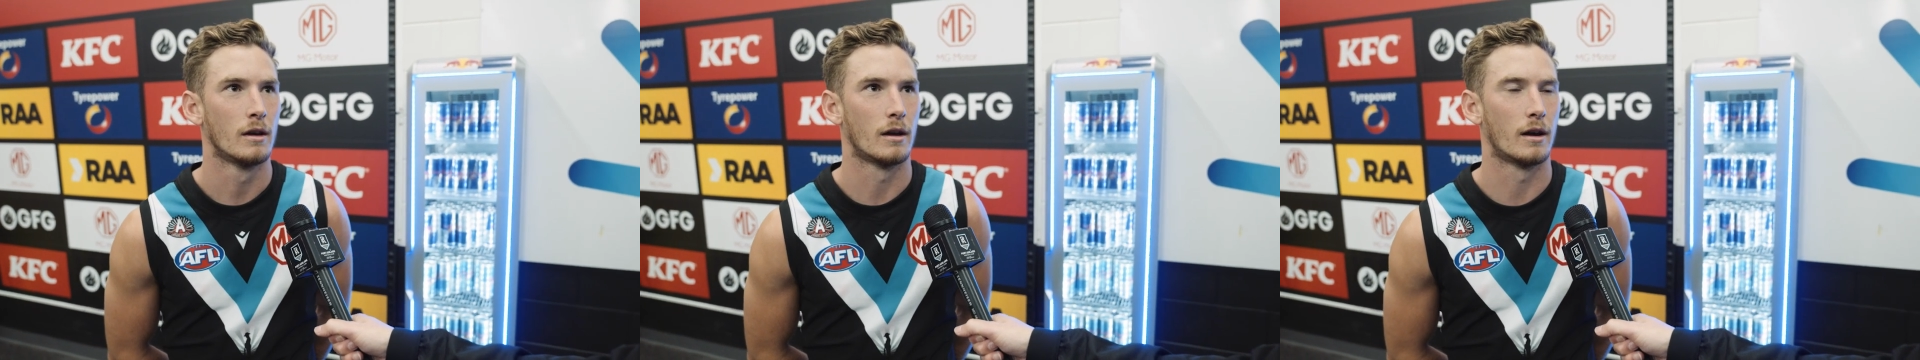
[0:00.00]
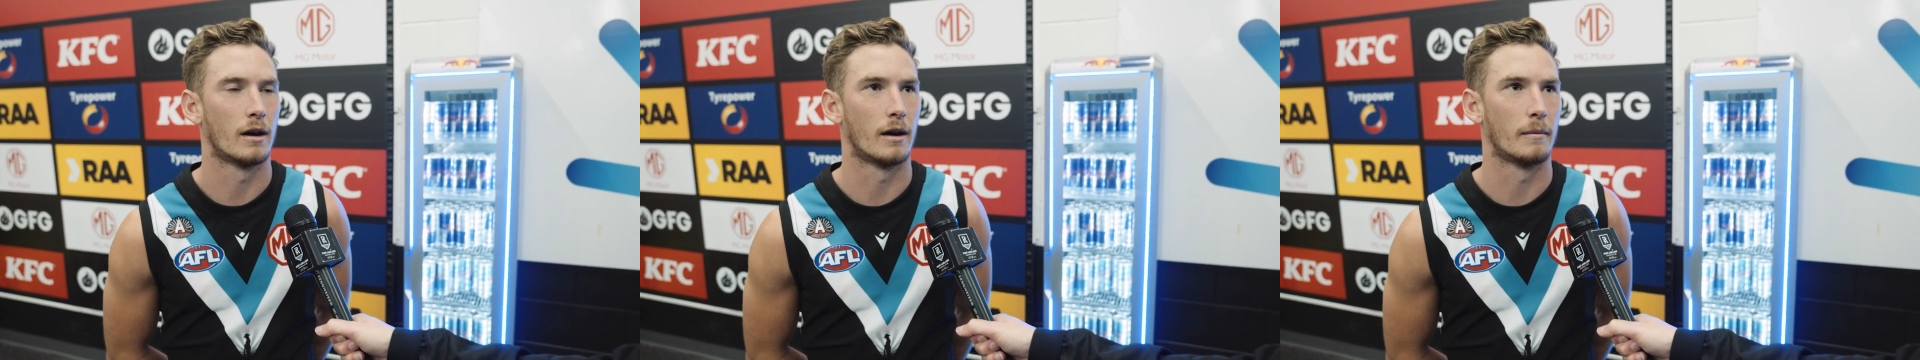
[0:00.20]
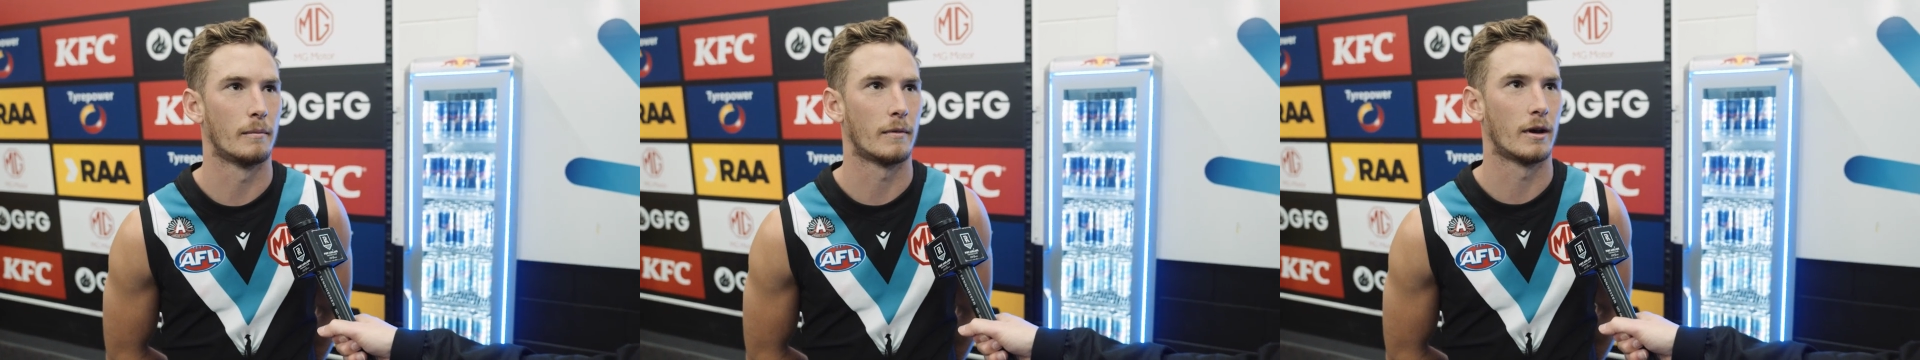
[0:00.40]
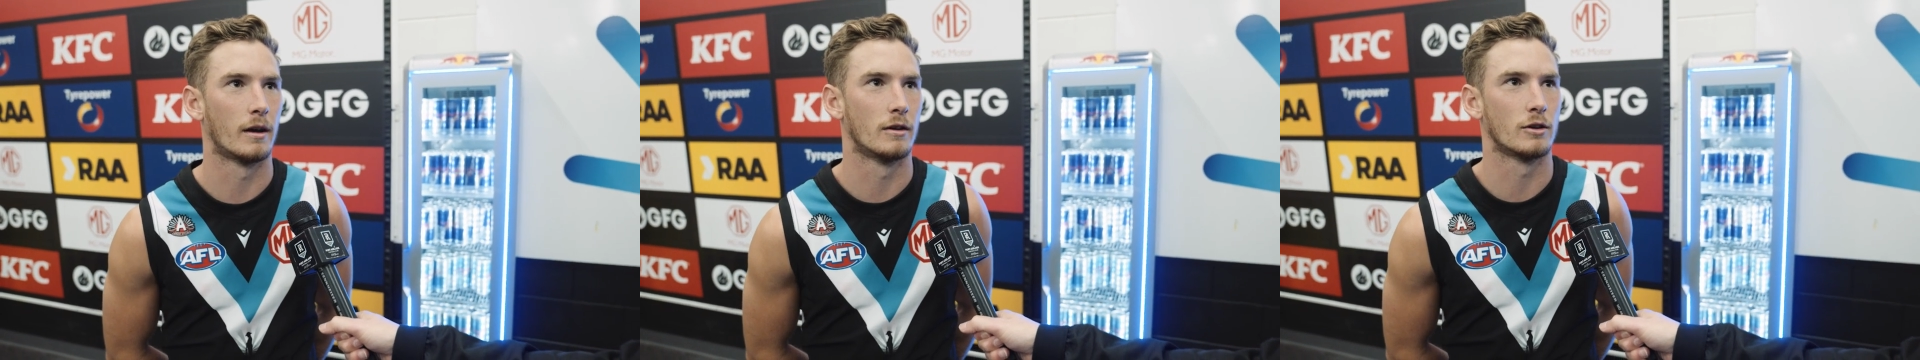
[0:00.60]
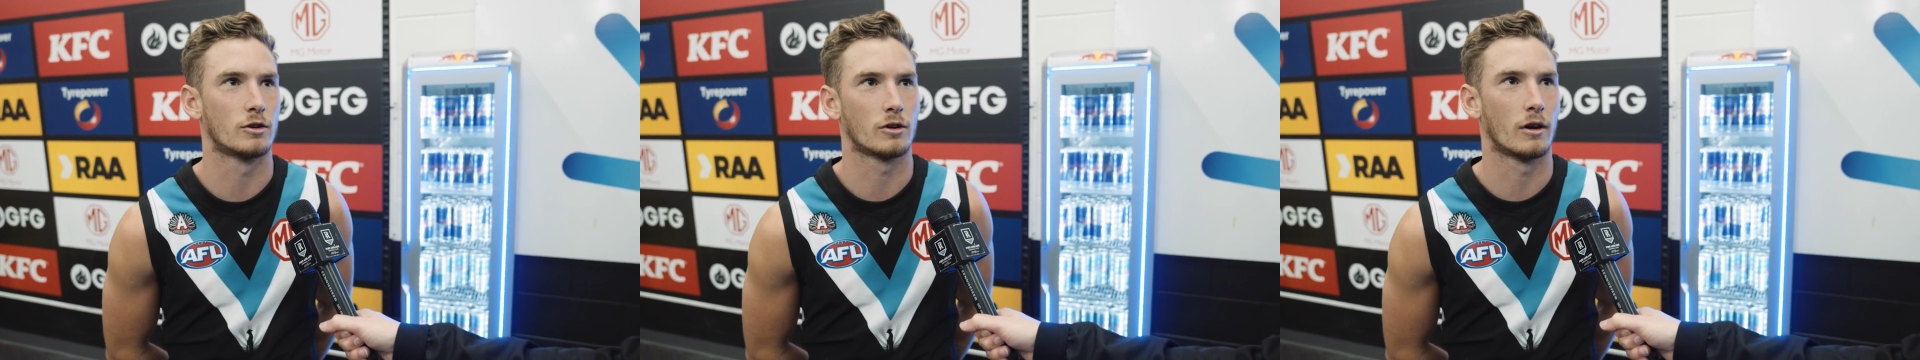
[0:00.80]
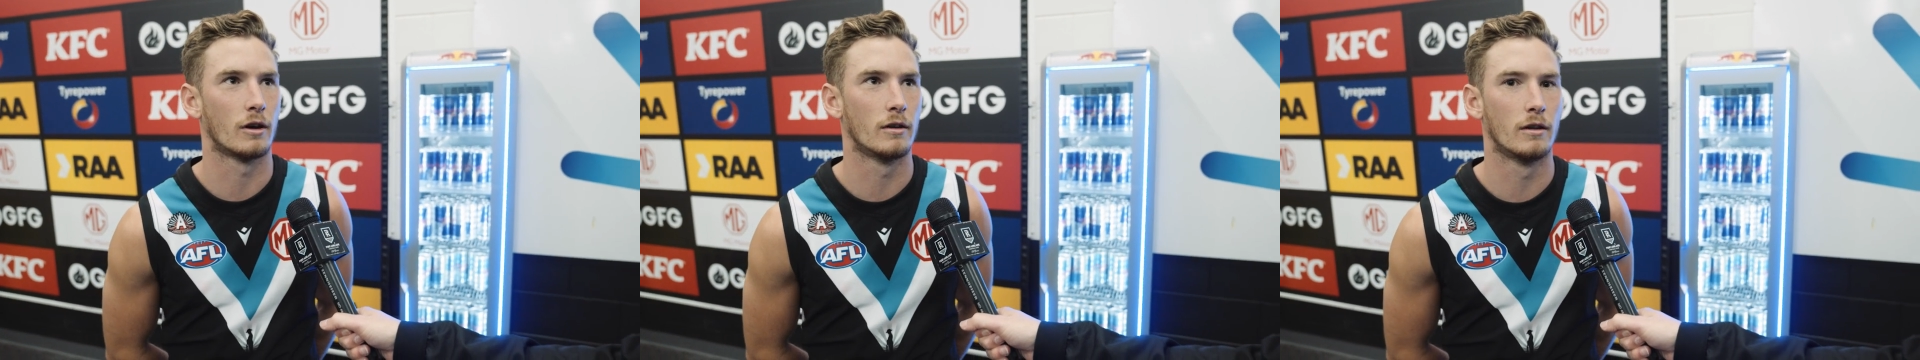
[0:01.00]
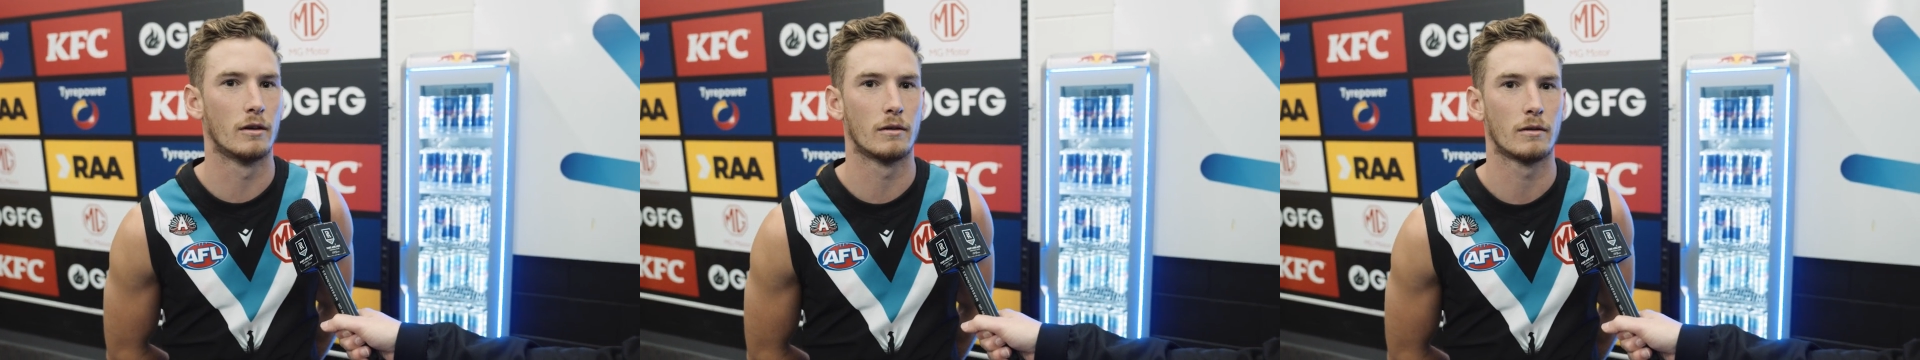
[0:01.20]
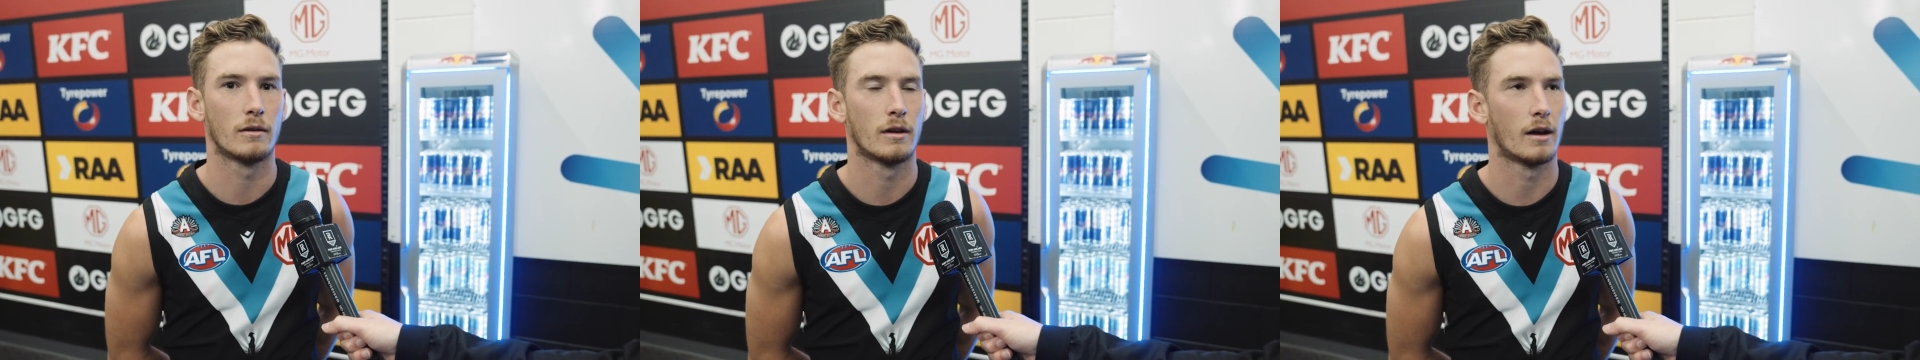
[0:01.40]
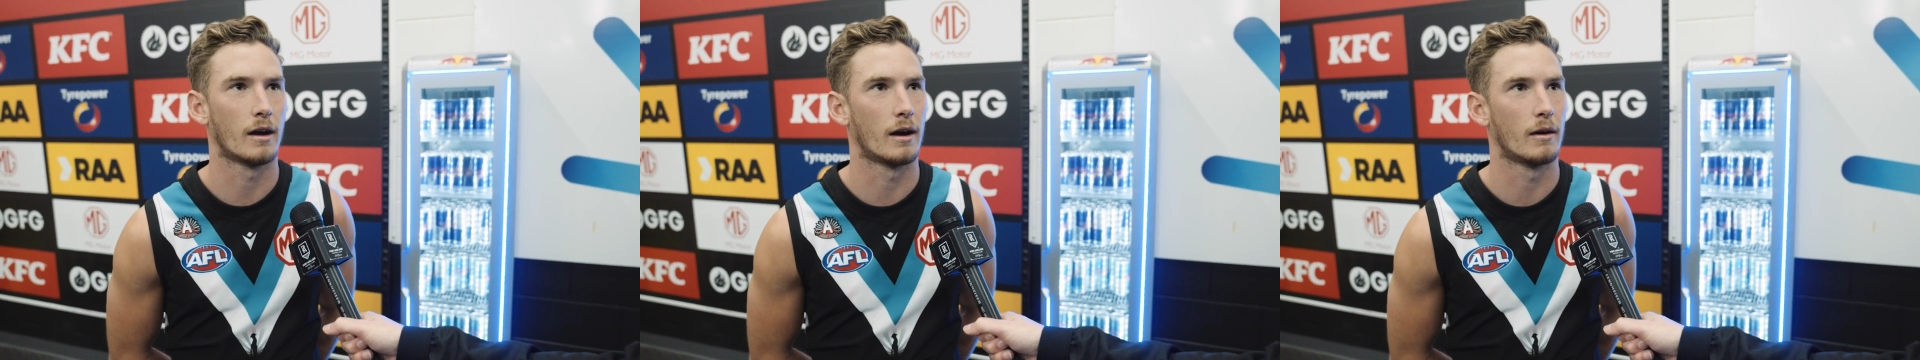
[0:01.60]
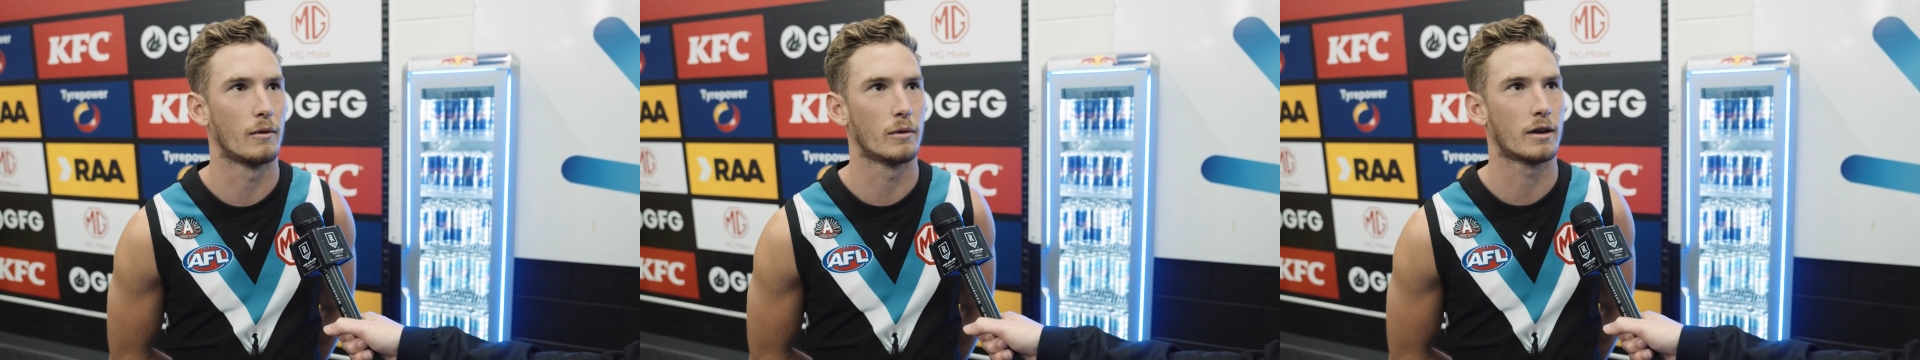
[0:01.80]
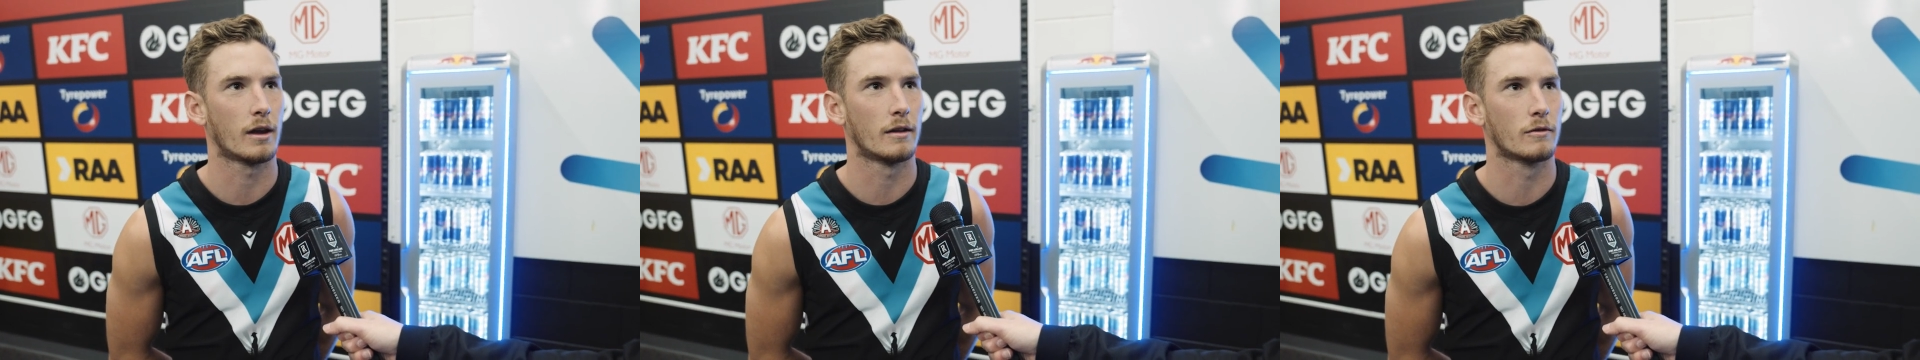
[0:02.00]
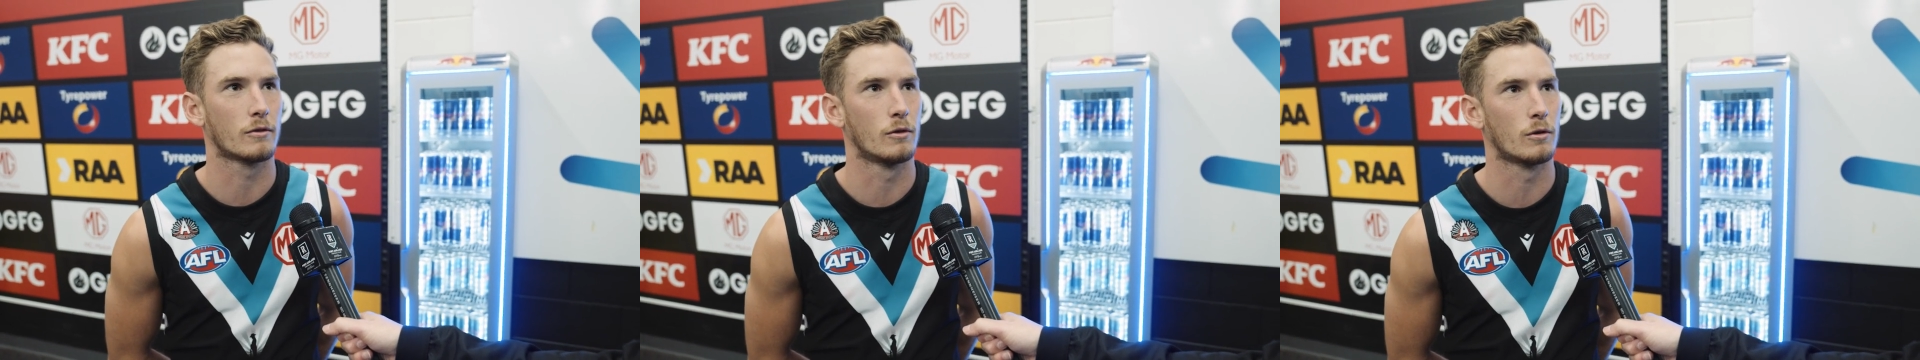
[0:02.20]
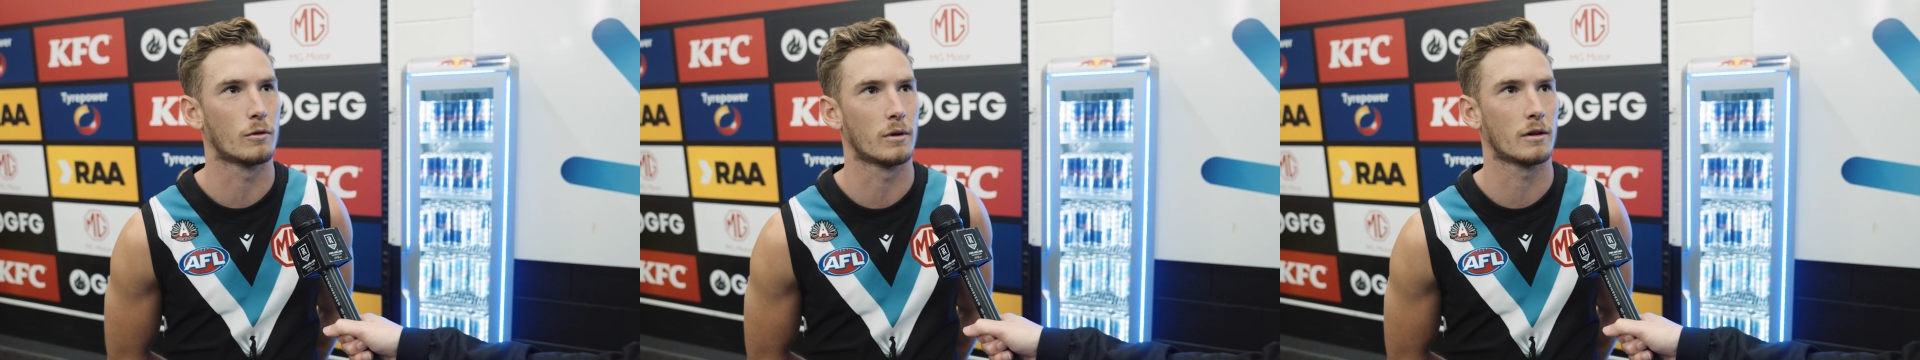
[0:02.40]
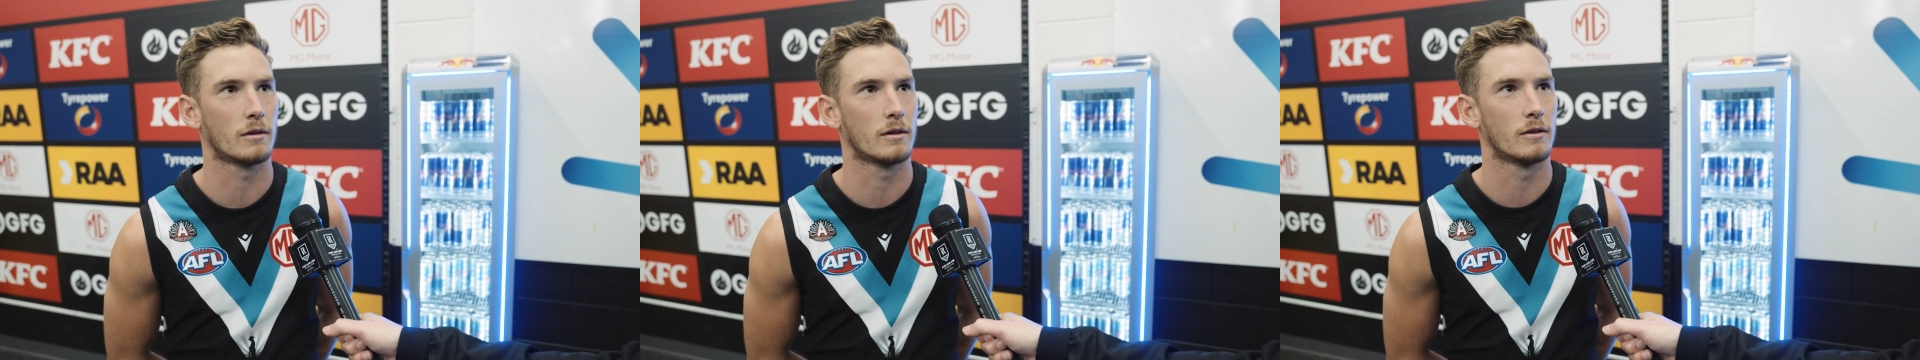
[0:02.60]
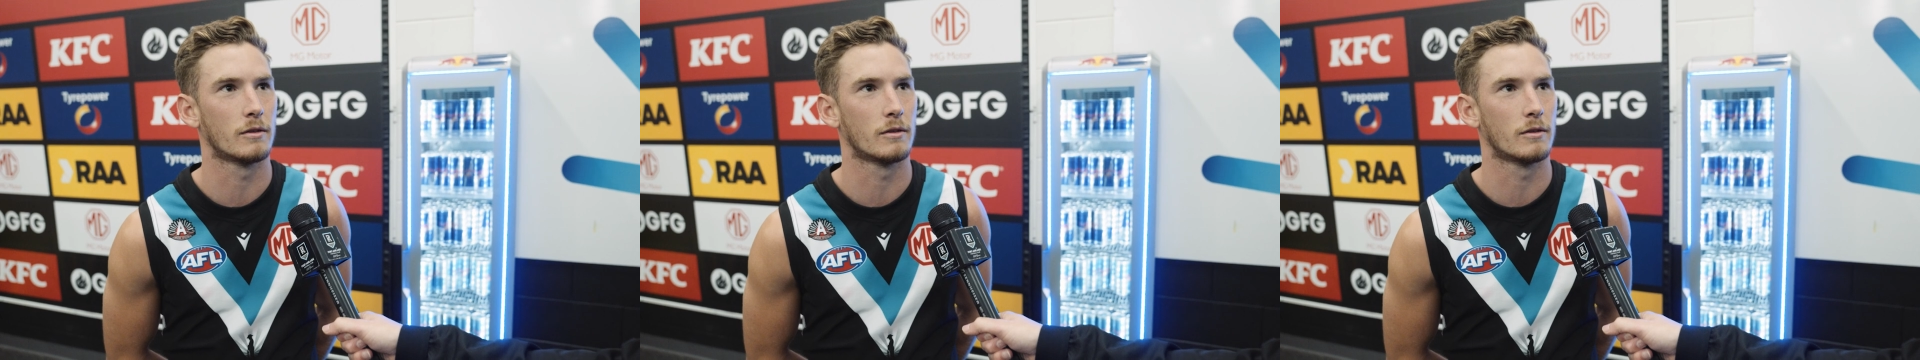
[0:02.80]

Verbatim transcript: and it just showed that we can score quickly